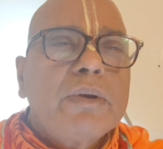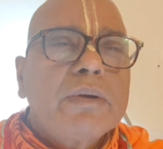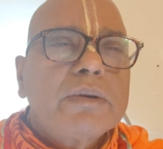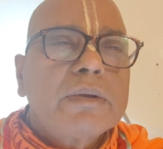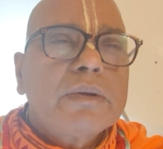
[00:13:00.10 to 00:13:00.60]

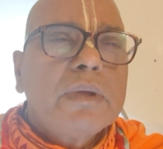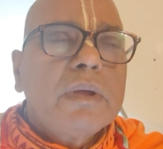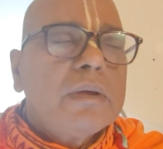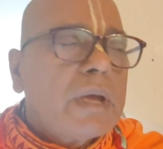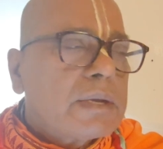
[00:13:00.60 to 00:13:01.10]
won't
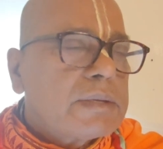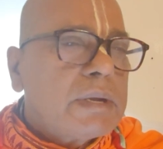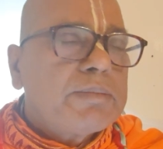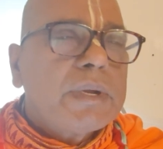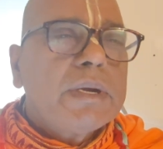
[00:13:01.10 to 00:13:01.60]

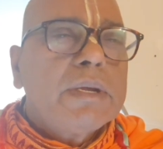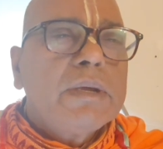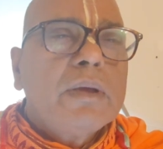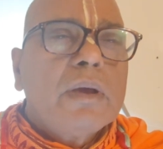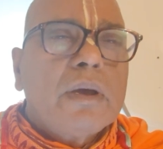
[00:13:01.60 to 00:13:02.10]
accept
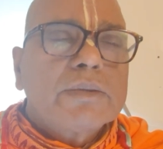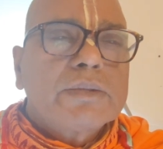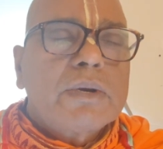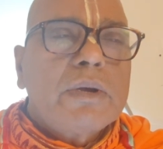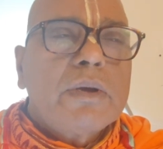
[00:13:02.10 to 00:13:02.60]
any
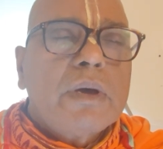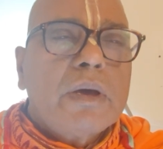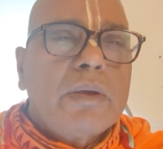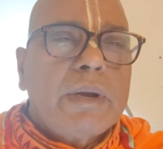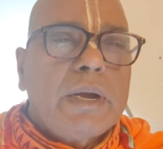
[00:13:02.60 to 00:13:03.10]
astra
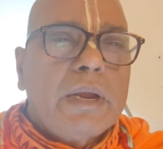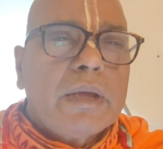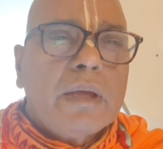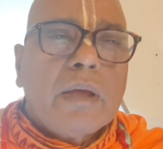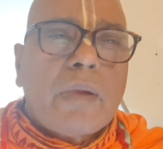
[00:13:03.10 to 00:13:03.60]
or
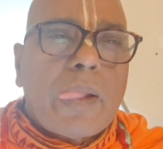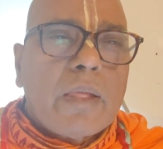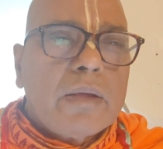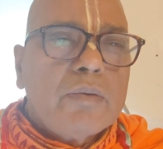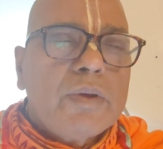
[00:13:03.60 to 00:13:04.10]
any
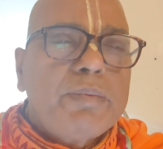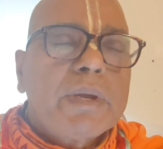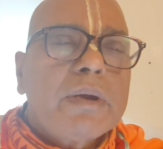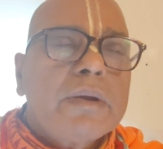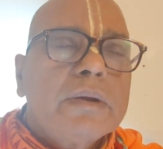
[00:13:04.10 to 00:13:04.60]

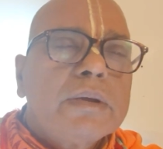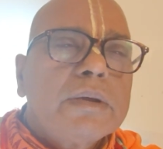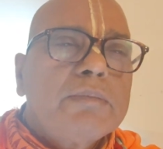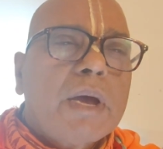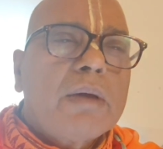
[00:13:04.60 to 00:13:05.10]
weapon
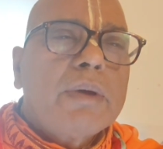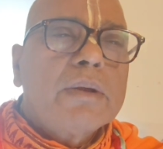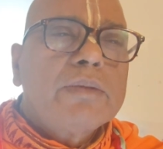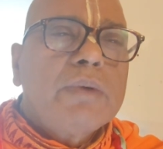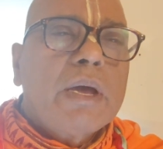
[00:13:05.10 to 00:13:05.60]
in
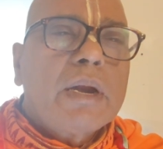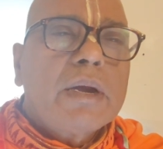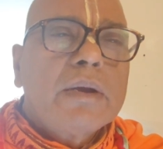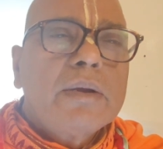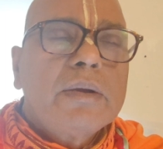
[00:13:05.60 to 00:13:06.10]
Mahabharata
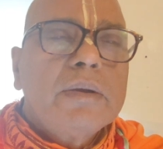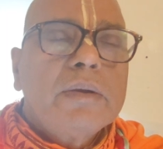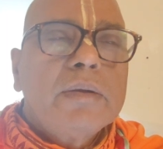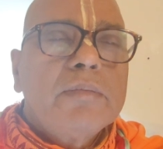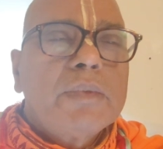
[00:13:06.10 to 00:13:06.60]
war.
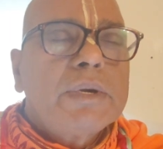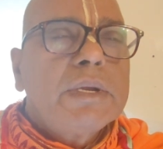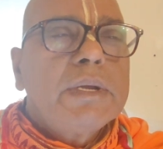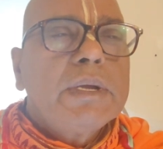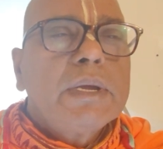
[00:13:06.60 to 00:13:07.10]
But
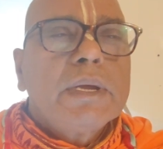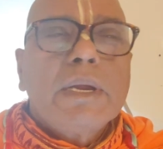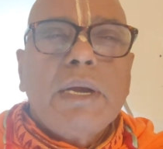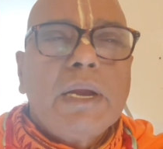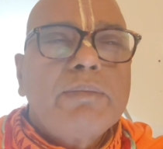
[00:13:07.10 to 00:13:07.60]
he
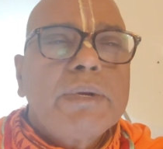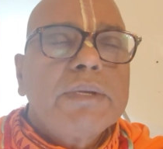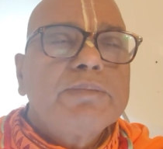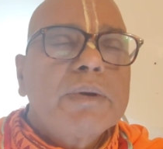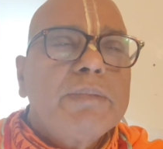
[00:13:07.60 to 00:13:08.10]
left
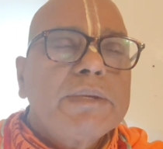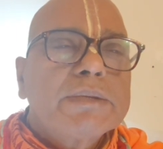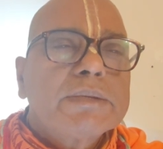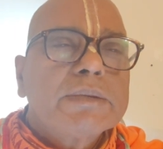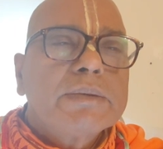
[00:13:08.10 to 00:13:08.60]
his
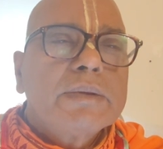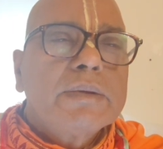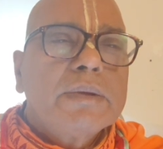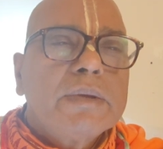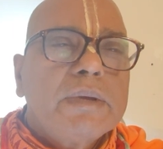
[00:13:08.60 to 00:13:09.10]
promise.
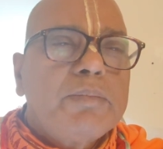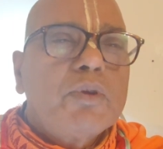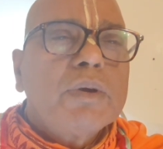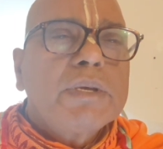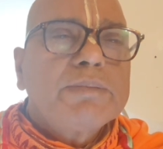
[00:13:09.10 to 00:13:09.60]
He
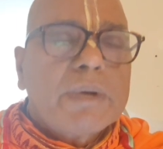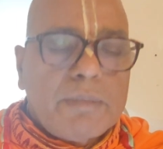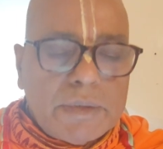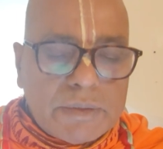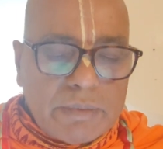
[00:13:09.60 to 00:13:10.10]
broke his
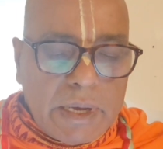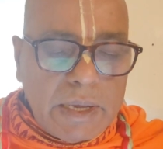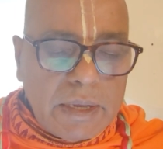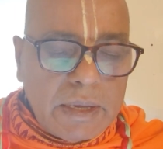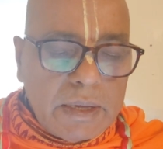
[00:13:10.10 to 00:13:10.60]
promise.
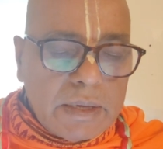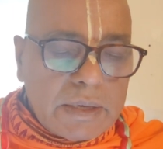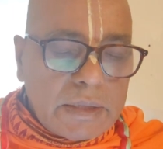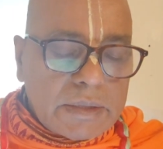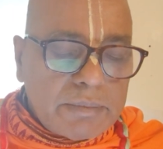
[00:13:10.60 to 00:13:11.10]
Why?
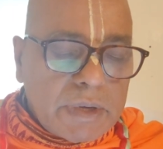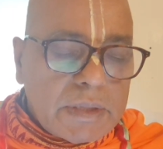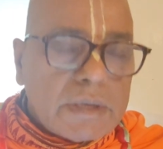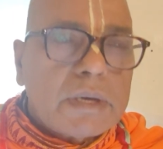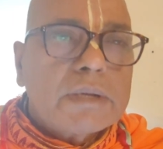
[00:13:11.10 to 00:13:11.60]
Ritam
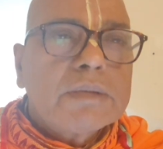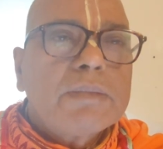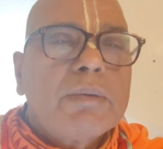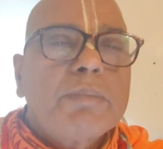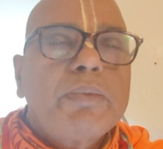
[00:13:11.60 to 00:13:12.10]

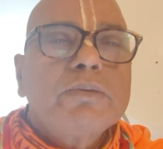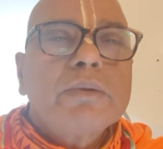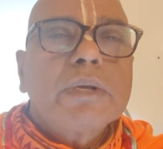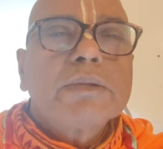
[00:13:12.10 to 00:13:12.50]
adhikartam avapruta